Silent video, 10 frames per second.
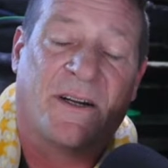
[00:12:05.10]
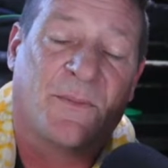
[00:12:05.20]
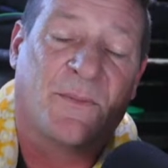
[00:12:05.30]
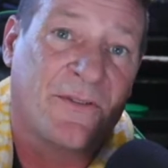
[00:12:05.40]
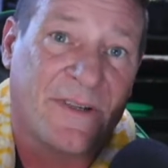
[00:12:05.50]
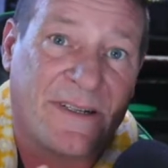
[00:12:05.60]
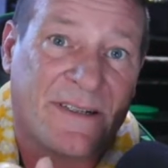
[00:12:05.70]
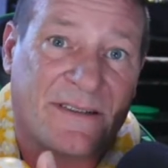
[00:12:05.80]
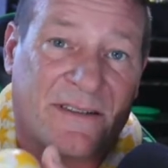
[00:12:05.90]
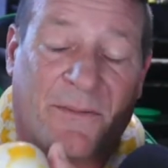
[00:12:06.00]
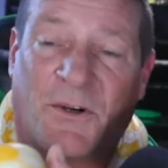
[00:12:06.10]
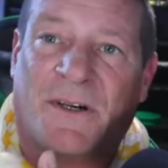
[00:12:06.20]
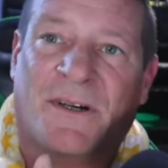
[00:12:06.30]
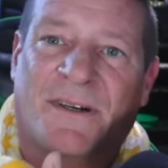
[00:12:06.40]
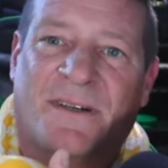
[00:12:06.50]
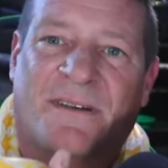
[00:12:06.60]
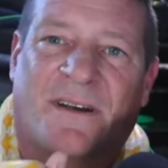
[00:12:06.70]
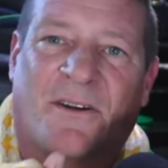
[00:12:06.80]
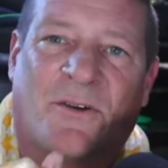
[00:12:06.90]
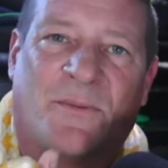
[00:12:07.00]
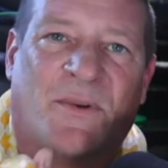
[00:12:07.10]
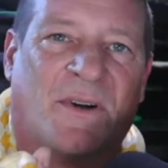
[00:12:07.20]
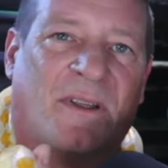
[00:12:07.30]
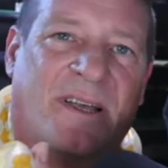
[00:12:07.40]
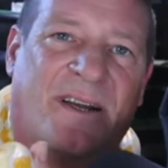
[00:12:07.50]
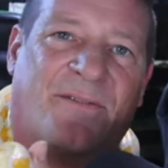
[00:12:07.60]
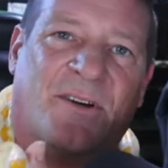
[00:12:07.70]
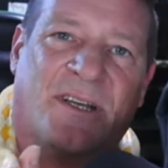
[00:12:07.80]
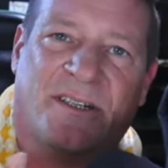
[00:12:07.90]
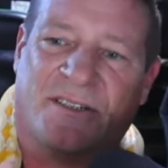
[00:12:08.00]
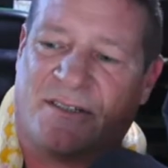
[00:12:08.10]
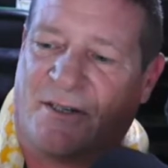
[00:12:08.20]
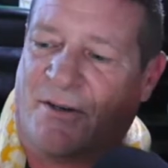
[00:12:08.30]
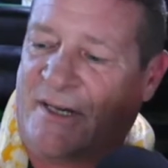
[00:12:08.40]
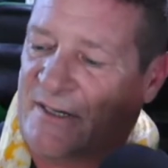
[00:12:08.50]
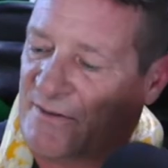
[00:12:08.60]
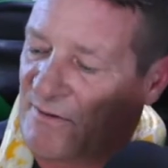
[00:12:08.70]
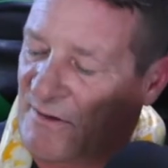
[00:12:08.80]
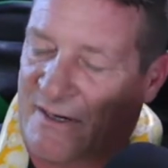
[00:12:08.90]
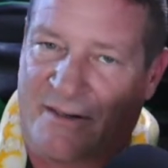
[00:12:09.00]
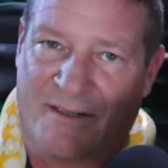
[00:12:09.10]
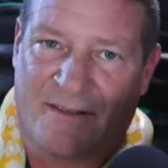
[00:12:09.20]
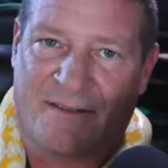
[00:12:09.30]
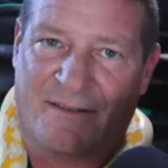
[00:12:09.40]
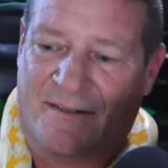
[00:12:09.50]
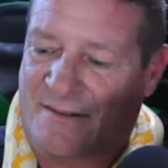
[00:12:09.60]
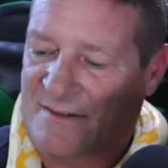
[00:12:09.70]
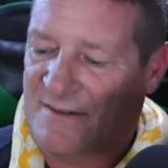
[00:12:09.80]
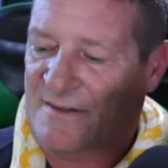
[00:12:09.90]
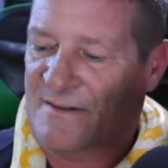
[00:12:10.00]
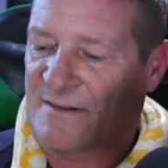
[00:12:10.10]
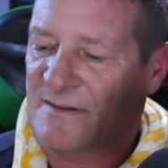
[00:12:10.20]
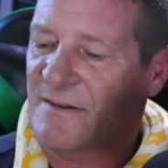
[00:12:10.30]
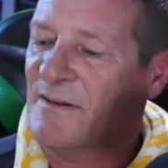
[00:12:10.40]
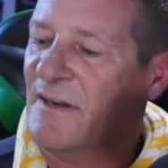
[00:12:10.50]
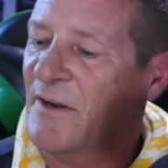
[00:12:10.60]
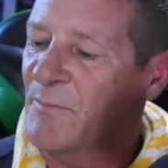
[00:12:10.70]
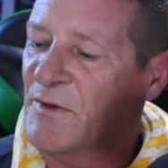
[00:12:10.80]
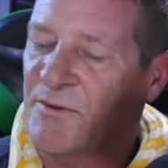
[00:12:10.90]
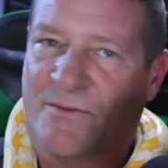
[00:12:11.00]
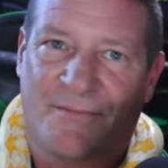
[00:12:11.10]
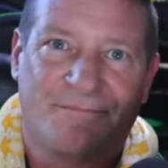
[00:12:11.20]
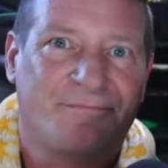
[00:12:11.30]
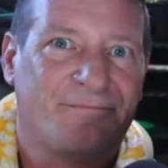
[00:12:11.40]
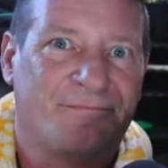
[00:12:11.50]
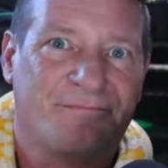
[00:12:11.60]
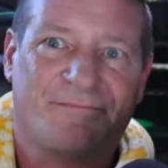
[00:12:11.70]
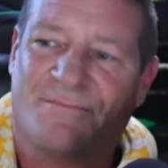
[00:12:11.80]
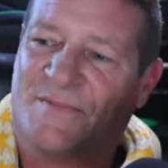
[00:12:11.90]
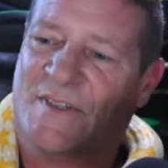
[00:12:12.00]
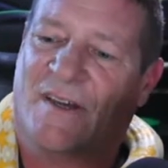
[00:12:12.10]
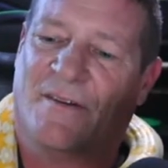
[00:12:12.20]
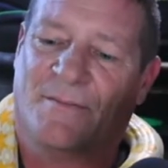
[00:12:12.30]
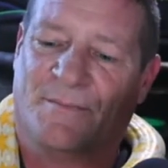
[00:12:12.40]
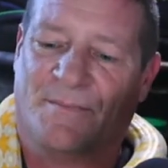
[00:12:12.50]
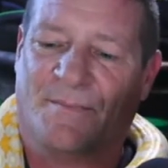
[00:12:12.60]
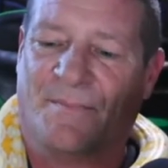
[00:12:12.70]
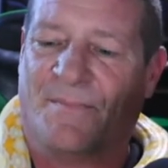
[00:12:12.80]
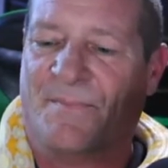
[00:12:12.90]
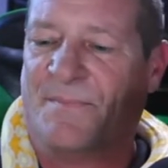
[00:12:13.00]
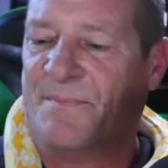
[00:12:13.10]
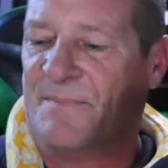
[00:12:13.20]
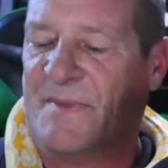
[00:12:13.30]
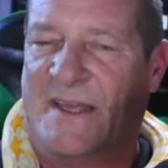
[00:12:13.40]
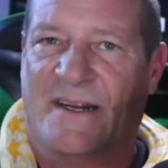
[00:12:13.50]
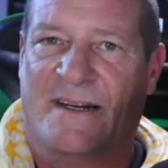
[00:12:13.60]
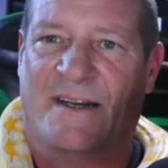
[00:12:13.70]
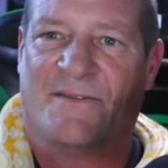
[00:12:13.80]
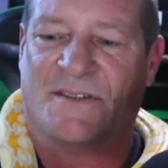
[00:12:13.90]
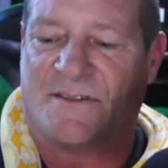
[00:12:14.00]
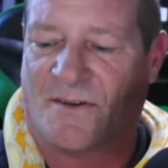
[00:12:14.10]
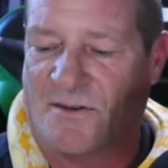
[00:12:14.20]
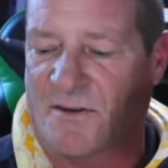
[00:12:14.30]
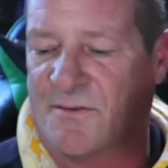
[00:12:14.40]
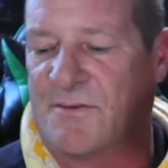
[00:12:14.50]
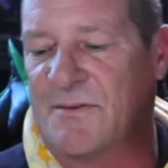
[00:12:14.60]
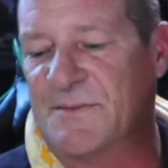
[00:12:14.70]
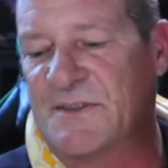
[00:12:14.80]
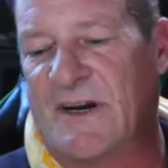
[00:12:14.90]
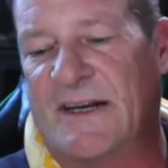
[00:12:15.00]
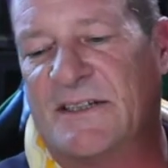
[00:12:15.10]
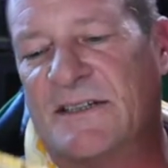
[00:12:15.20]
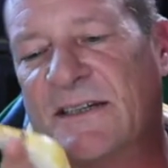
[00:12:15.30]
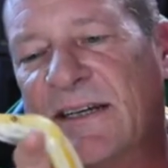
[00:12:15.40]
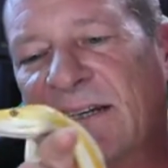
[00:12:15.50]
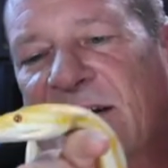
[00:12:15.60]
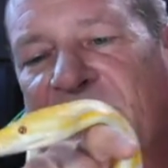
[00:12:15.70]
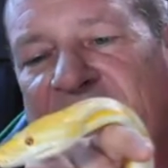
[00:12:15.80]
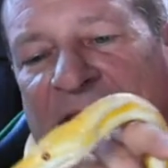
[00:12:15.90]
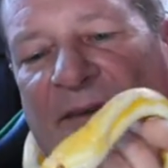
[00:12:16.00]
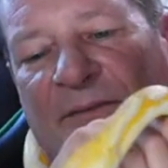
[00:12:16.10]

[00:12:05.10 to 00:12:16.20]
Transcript: move in this summer. I don't want to put all that effort in just to go ahead and turn around and and move. So and then have to start all over from scratch. Ain't that right?